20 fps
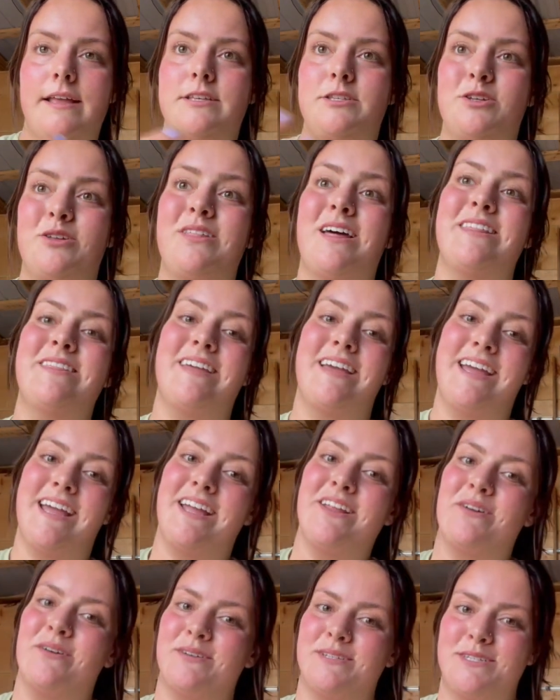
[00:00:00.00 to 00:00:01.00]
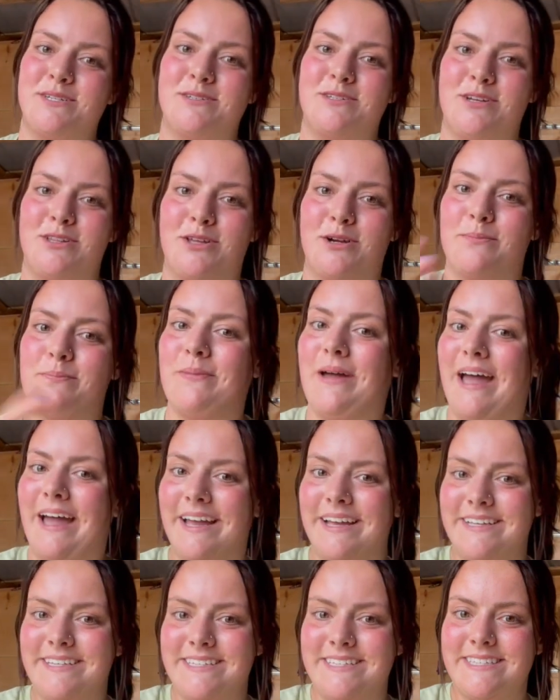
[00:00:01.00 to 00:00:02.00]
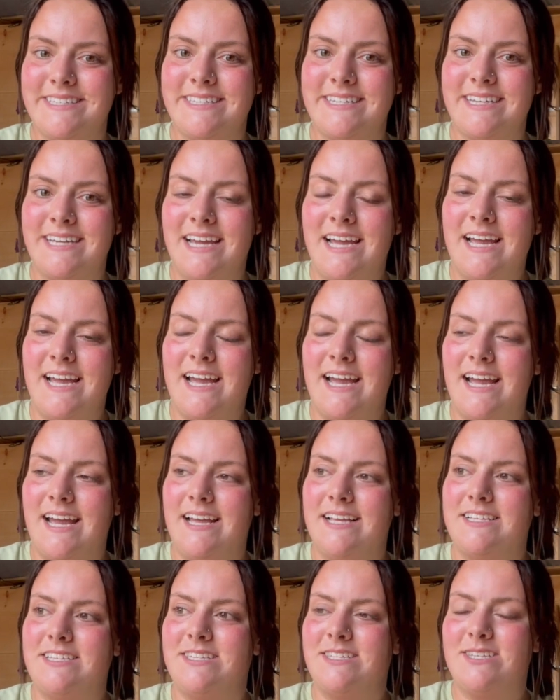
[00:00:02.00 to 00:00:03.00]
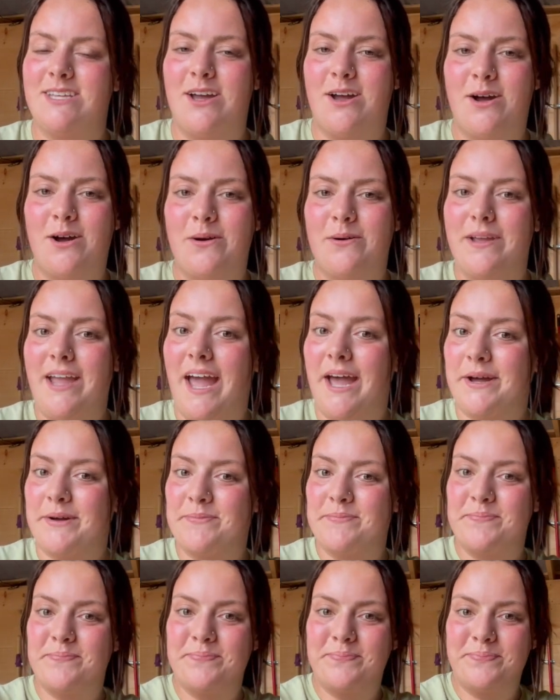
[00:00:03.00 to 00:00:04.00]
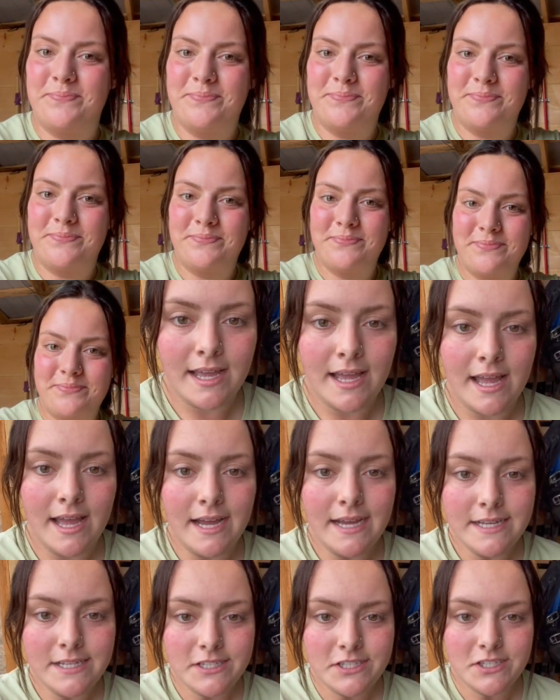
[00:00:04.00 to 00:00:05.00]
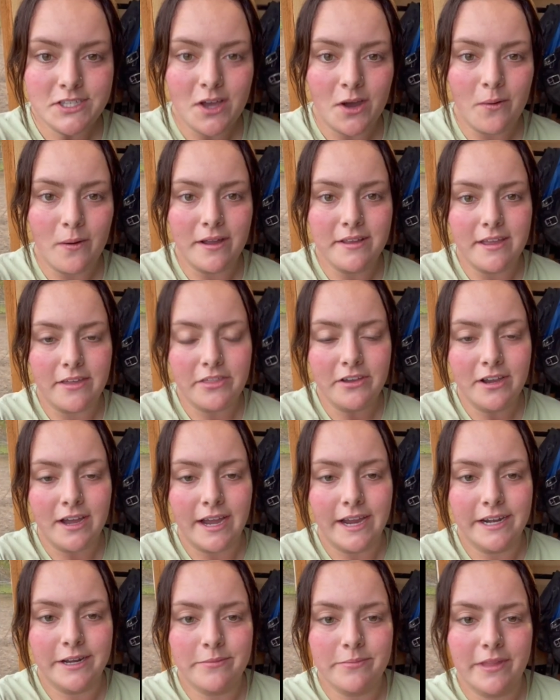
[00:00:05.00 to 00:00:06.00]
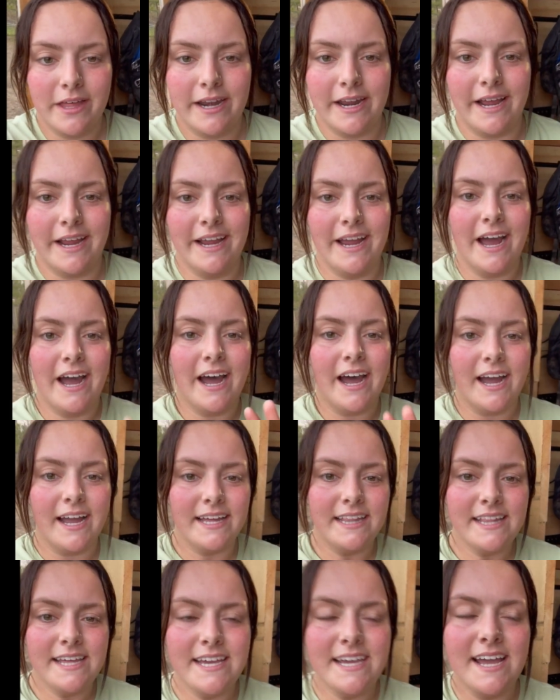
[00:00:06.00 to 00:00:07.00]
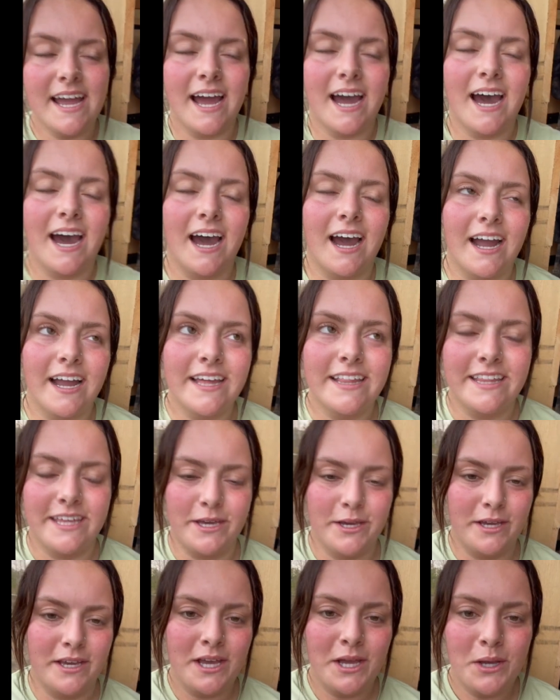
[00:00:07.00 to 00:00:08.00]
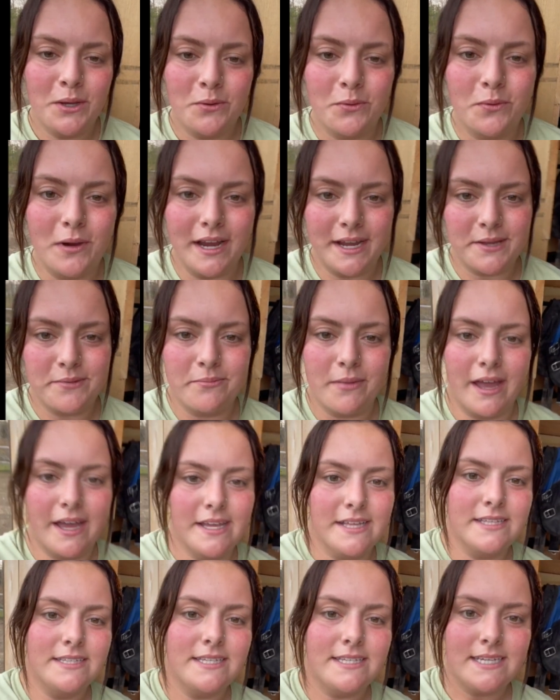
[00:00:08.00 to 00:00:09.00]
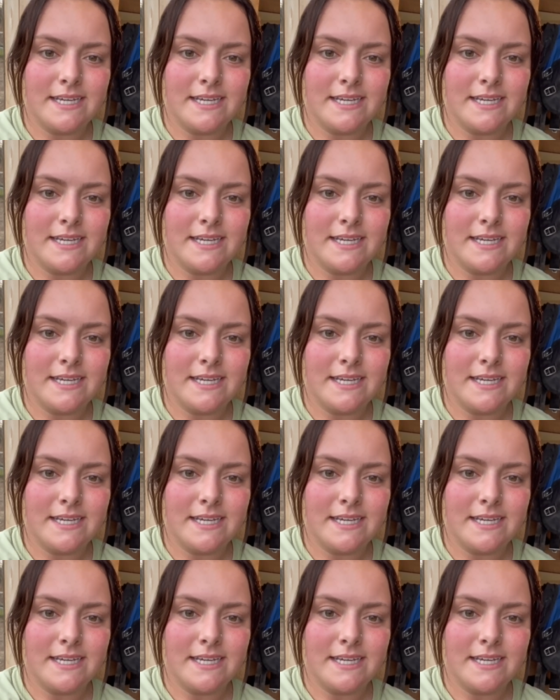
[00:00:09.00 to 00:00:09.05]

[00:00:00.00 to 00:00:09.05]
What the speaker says: that they can also do their best. So yeah. So another item that I highly recommend